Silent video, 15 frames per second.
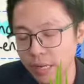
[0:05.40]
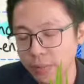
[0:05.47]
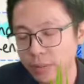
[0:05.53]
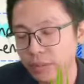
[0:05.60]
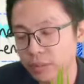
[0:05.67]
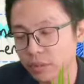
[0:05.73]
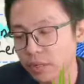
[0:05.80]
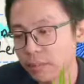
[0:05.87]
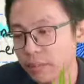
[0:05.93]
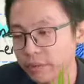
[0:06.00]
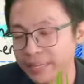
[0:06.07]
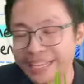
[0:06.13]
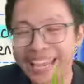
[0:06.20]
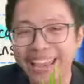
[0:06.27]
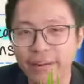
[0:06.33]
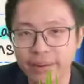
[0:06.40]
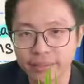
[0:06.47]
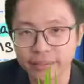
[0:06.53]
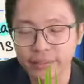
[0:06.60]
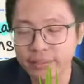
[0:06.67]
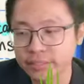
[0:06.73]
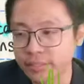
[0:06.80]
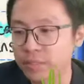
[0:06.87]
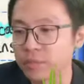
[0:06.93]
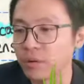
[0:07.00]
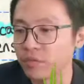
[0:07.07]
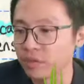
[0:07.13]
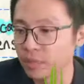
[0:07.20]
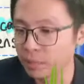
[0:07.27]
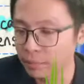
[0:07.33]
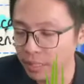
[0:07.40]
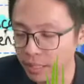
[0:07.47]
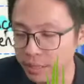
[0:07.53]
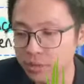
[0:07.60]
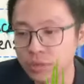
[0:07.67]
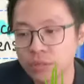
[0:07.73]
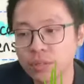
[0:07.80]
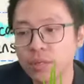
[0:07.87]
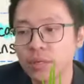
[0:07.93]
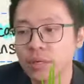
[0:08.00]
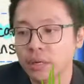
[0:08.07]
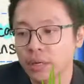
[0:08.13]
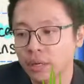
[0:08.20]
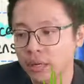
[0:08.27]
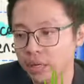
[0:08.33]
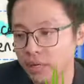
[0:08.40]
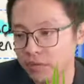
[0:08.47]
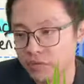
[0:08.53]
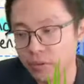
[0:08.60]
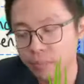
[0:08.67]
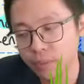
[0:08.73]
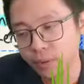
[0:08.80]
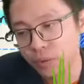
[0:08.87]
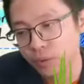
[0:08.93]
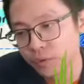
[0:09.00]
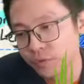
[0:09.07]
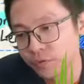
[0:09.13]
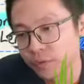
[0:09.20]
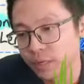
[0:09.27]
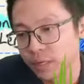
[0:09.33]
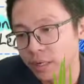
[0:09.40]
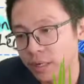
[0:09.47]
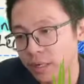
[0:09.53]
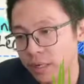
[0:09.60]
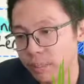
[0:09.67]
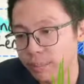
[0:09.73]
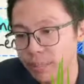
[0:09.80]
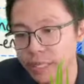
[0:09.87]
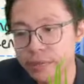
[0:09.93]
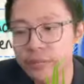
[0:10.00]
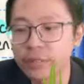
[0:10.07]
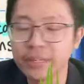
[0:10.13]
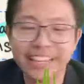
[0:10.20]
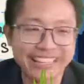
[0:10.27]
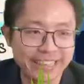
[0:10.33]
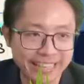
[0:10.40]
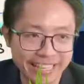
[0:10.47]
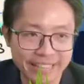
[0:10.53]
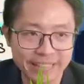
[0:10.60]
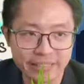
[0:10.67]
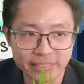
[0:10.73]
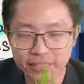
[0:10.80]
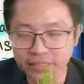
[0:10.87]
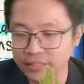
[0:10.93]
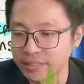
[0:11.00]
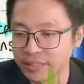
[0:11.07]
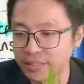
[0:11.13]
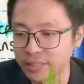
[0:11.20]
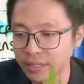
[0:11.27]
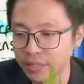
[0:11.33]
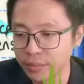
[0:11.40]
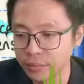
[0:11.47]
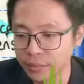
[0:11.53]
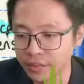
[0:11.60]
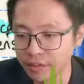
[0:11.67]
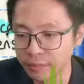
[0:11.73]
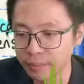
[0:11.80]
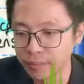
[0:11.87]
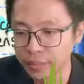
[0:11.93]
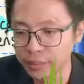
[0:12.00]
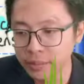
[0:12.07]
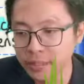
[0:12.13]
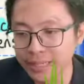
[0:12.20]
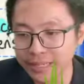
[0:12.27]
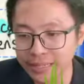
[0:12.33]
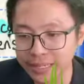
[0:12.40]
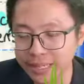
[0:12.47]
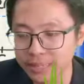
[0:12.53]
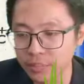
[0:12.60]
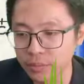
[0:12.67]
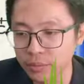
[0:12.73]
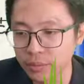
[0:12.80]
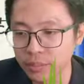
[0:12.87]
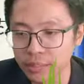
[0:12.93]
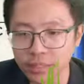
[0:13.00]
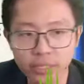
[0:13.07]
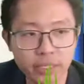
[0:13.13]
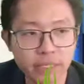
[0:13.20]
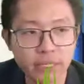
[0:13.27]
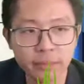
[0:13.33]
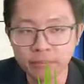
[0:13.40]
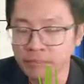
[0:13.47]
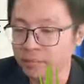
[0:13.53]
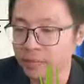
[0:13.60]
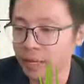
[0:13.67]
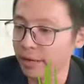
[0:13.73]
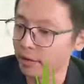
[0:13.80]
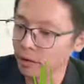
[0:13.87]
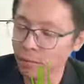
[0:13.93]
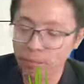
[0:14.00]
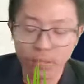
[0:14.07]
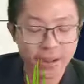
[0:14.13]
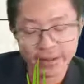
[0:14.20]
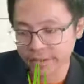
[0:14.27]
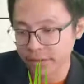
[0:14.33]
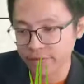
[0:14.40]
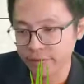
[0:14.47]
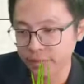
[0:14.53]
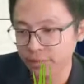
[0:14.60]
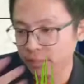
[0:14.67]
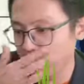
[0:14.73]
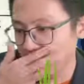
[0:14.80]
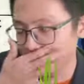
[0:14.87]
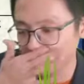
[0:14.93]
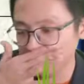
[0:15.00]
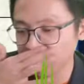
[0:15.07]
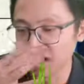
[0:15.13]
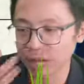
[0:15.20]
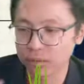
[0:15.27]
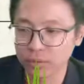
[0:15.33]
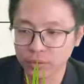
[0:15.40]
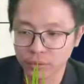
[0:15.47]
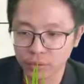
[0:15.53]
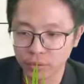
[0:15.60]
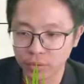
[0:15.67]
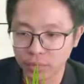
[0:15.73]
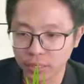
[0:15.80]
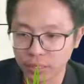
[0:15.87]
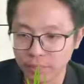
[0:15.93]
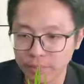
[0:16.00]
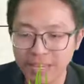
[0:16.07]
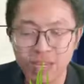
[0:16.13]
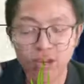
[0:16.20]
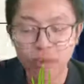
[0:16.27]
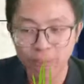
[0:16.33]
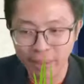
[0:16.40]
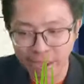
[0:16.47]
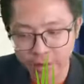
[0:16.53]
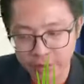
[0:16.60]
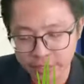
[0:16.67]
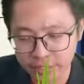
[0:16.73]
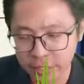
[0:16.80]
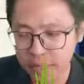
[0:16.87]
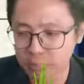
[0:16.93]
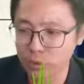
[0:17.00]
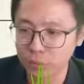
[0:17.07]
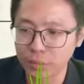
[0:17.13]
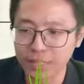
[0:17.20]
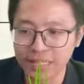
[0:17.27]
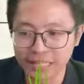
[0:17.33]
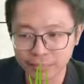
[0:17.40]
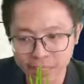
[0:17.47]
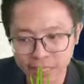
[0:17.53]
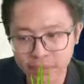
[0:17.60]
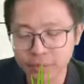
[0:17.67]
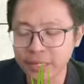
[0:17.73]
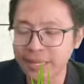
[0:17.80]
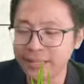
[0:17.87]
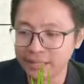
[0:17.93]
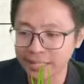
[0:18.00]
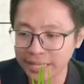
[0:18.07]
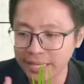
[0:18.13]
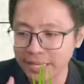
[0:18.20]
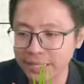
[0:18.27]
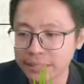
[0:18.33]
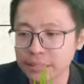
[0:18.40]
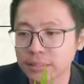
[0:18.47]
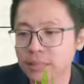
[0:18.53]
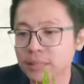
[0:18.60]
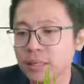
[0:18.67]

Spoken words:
to talk about the characteristics of image for both mirror and lens. We have mirror and lens over here. I combine everything. I want to make comparison between mirror and lens.